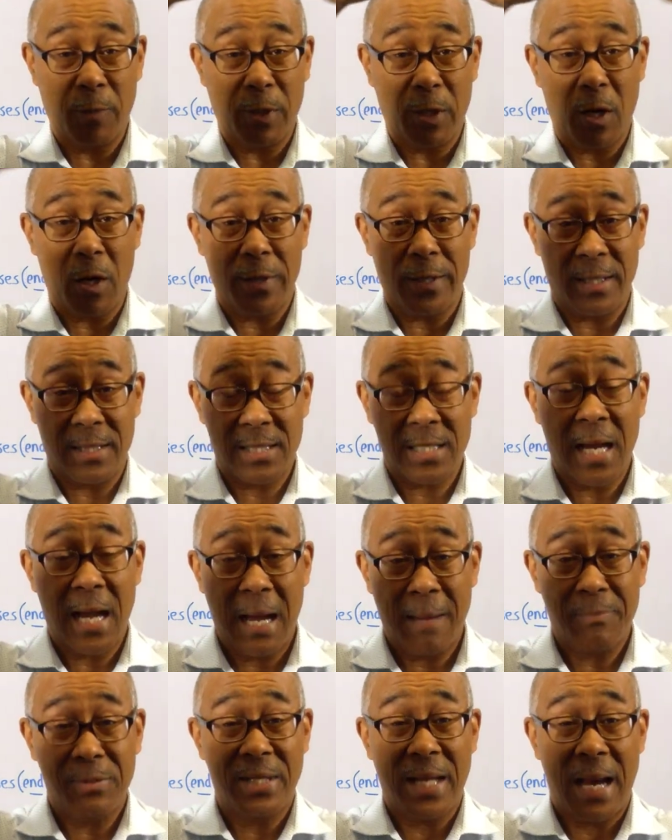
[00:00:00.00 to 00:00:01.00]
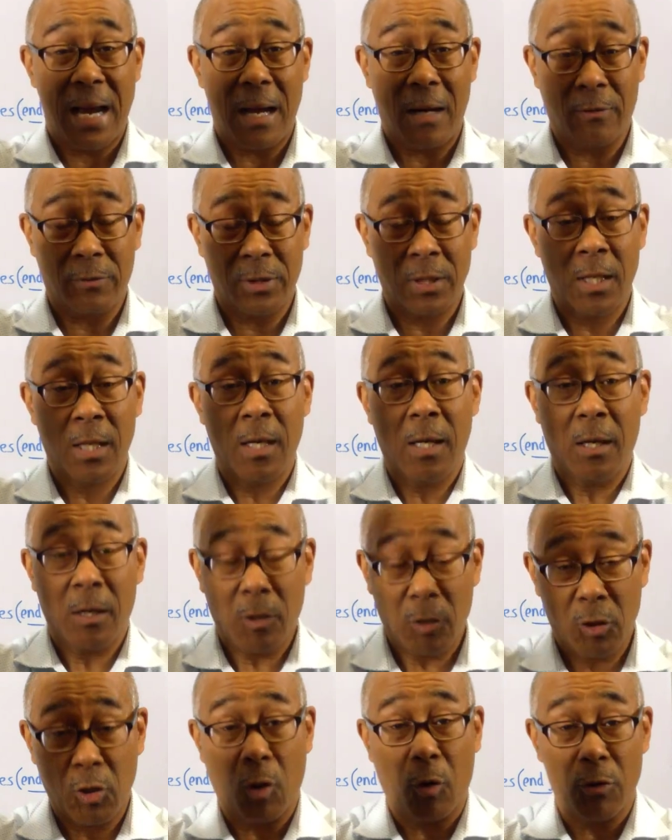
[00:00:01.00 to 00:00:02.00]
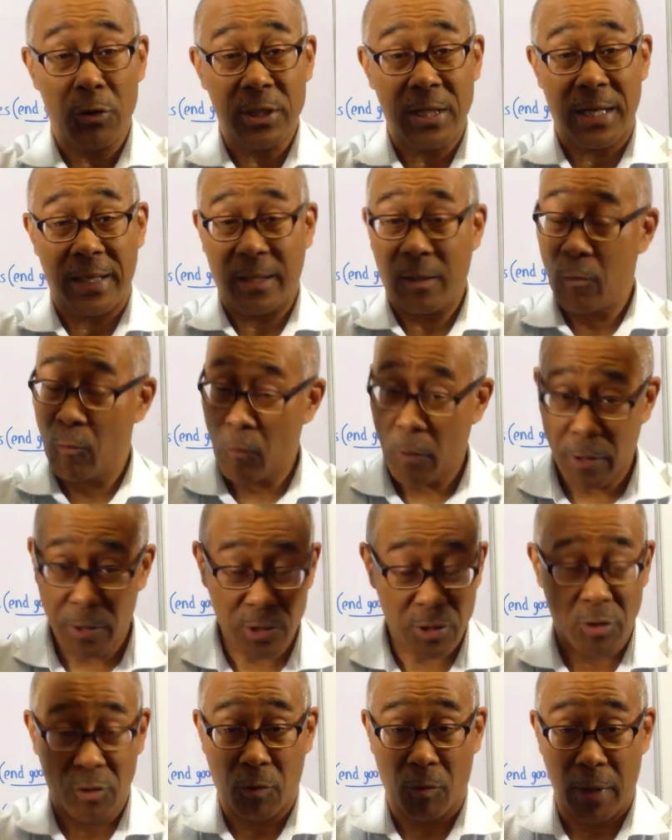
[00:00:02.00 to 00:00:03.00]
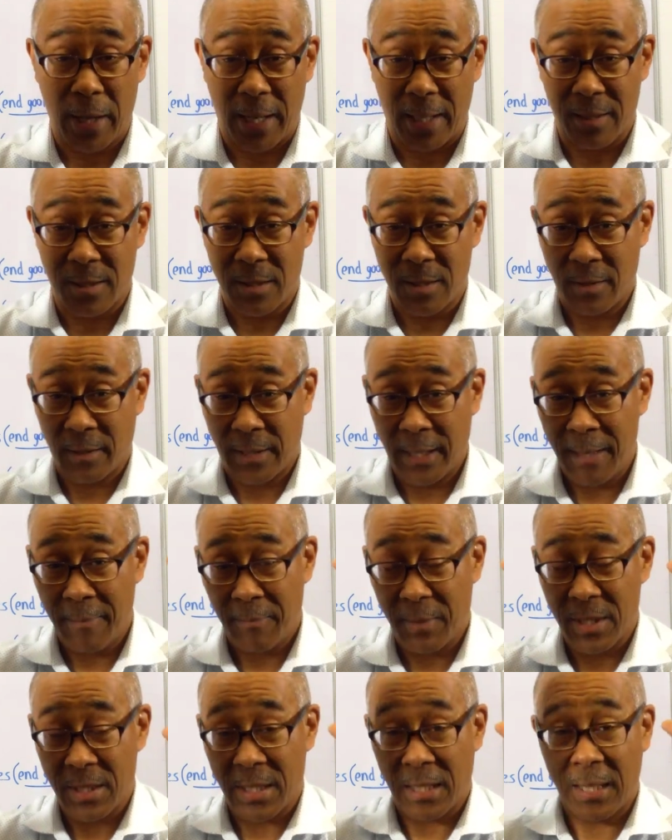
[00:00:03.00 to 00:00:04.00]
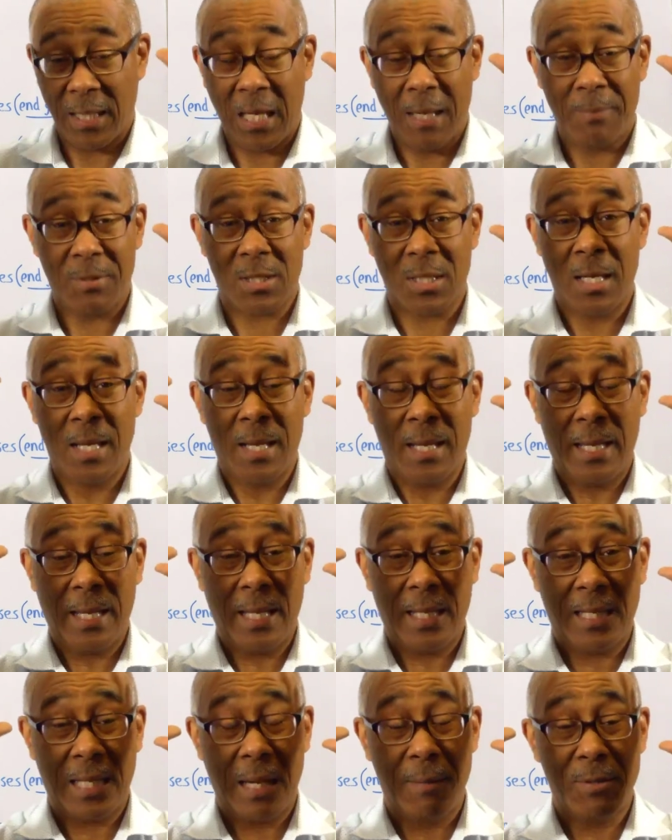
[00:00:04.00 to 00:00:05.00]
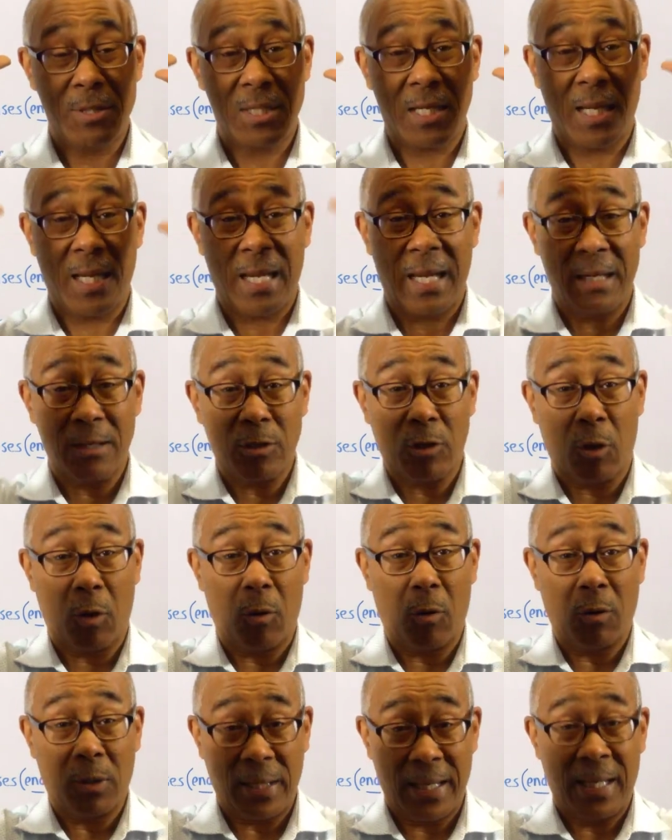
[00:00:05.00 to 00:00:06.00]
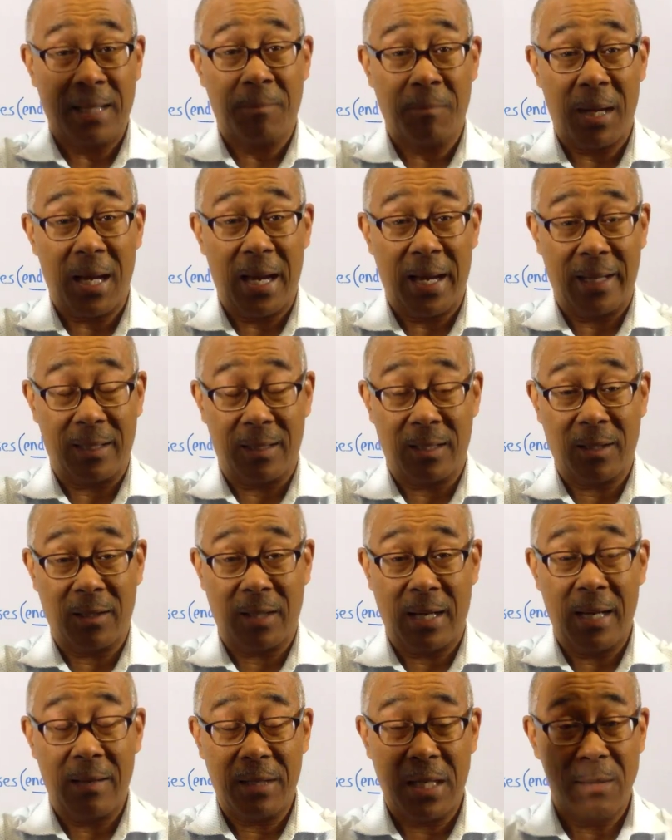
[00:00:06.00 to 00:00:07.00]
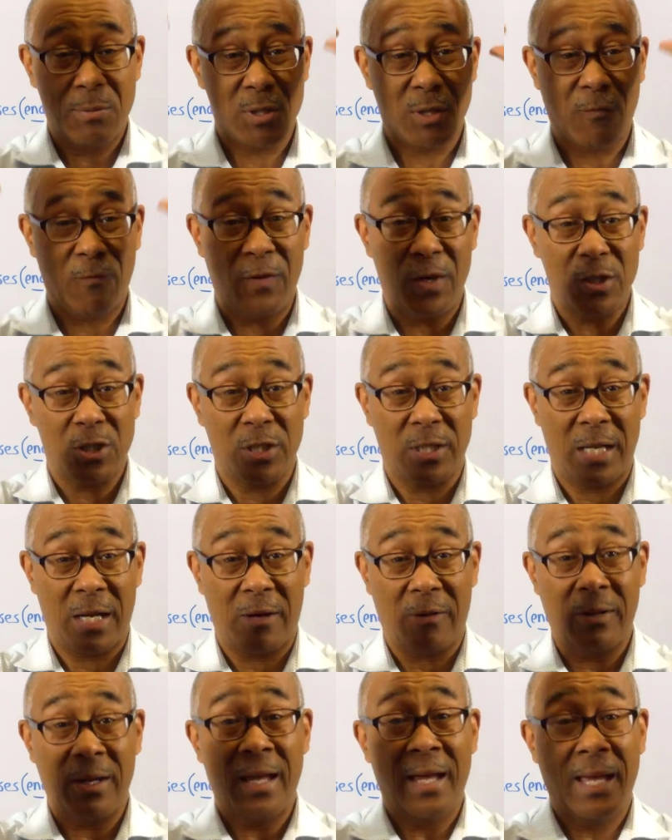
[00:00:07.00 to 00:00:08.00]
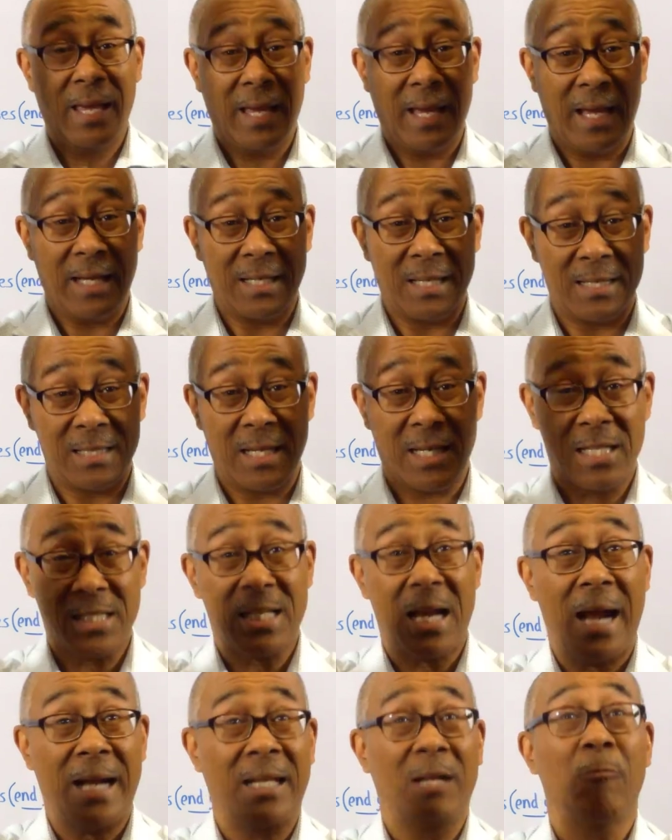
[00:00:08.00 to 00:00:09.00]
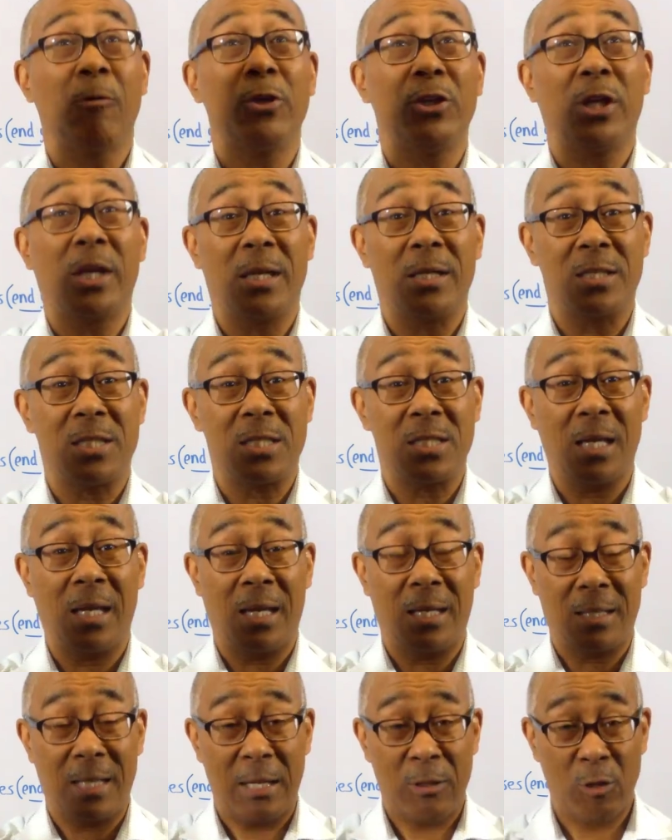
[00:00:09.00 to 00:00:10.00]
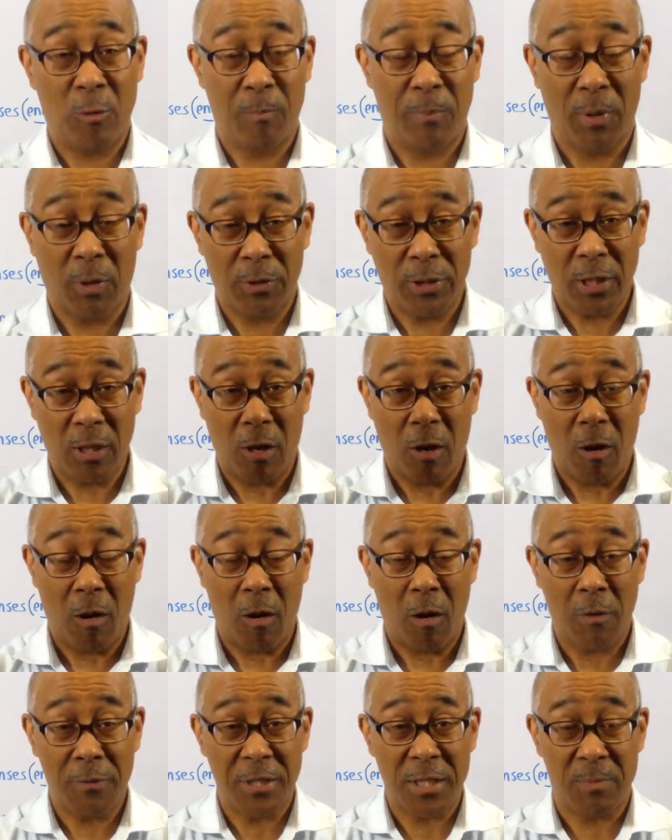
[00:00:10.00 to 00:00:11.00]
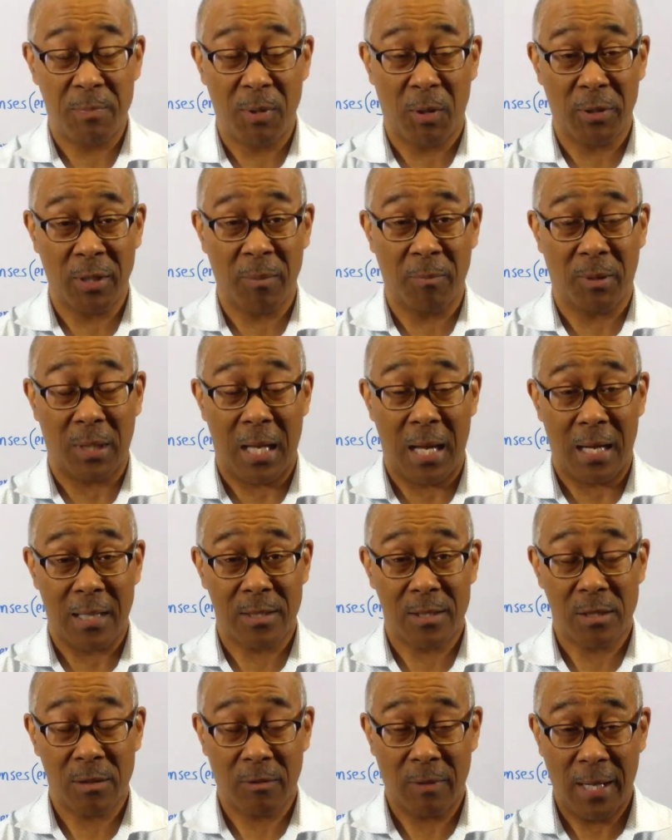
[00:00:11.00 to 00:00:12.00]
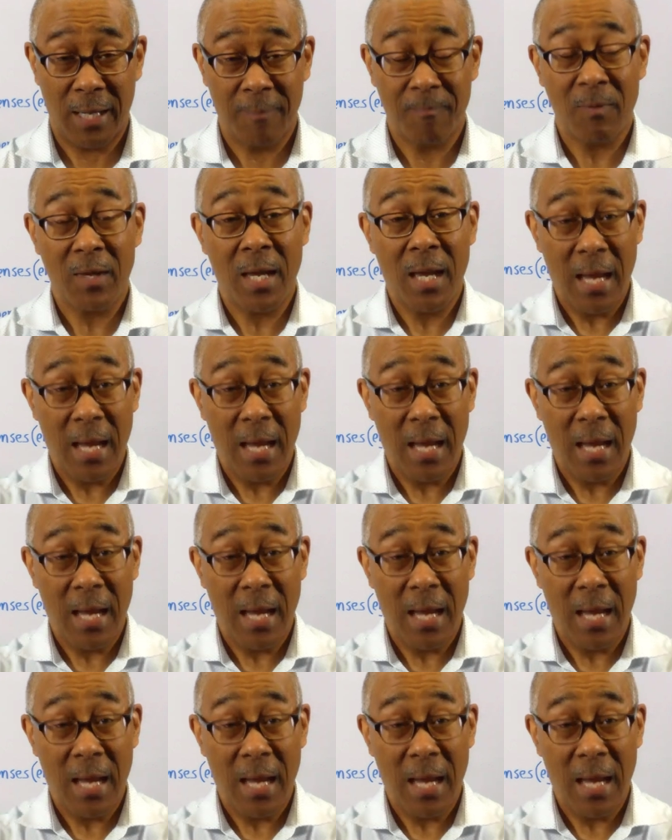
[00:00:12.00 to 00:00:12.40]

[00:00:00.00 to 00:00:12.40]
We call that top-down goal setting. Works great, okay? Because it keeps it keeps the end goal in mind, okay? It keeps the vision there, and it's exciting when you can see it and you're building all these building blocks, right?